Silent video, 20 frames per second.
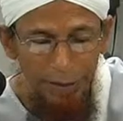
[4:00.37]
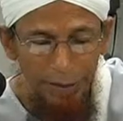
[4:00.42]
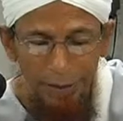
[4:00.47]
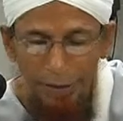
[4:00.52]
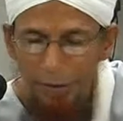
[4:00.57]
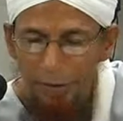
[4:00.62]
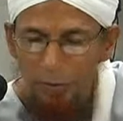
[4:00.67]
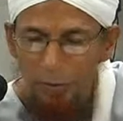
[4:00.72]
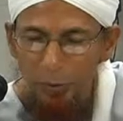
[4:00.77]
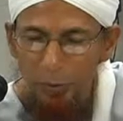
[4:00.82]

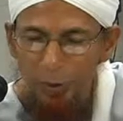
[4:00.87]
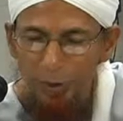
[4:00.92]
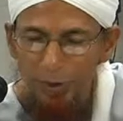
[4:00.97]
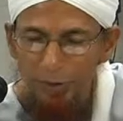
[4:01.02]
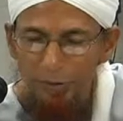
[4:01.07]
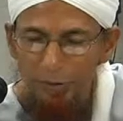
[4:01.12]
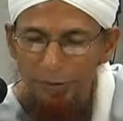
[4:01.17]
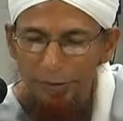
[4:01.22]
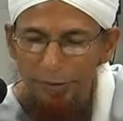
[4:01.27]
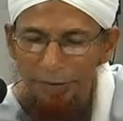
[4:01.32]
deals with
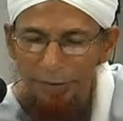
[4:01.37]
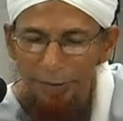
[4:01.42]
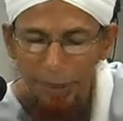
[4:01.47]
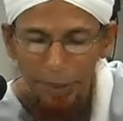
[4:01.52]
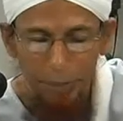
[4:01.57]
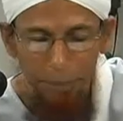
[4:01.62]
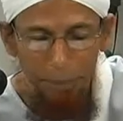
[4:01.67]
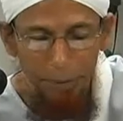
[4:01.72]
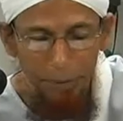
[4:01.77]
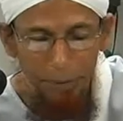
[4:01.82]
his
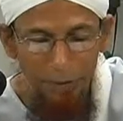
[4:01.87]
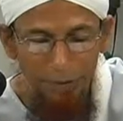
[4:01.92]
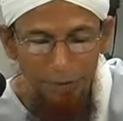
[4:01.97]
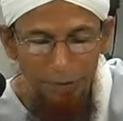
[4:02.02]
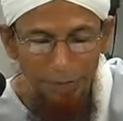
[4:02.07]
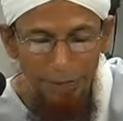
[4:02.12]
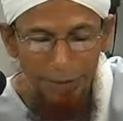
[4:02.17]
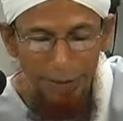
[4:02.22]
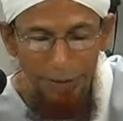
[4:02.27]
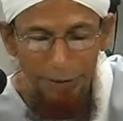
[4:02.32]

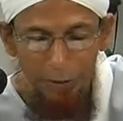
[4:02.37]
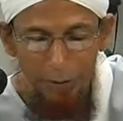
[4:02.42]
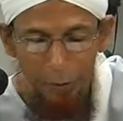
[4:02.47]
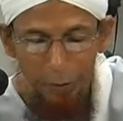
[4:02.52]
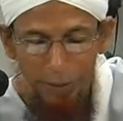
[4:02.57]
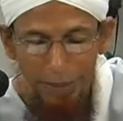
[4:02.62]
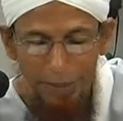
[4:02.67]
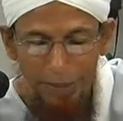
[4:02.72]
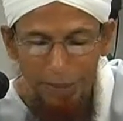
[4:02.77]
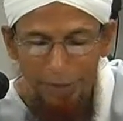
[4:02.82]
disciples in a
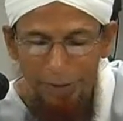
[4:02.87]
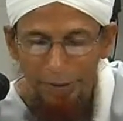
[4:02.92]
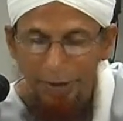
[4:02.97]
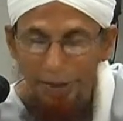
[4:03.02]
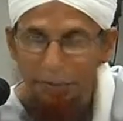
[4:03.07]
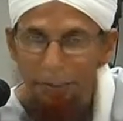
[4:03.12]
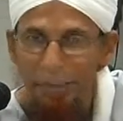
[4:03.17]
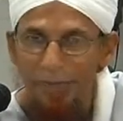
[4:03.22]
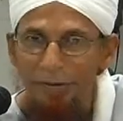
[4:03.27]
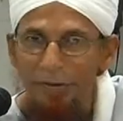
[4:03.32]
way that
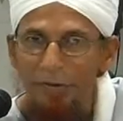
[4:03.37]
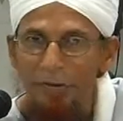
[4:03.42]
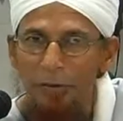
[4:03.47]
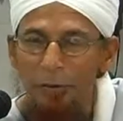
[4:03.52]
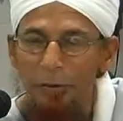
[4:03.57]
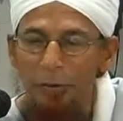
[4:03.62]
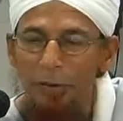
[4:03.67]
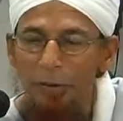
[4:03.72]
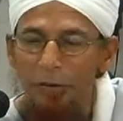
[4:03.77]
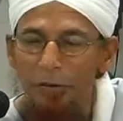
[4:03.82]
is best
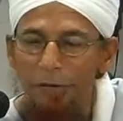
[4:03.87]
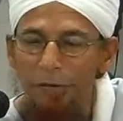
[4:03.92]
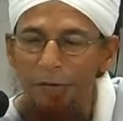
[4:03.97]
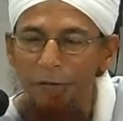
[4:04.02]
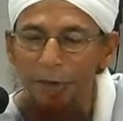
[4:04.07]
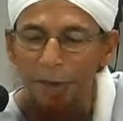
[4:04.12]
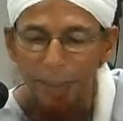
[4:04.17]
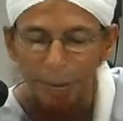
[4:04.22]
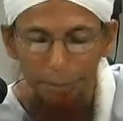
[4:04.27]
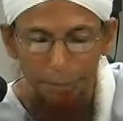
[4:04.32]
suited
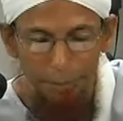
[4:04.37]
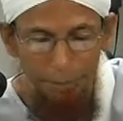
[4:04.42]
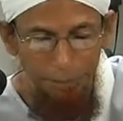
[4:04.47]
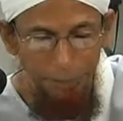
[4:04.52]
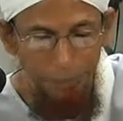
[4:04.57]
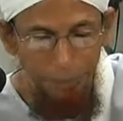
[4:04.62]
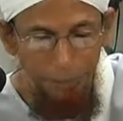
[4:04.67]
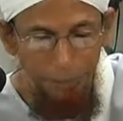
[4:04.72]
for them.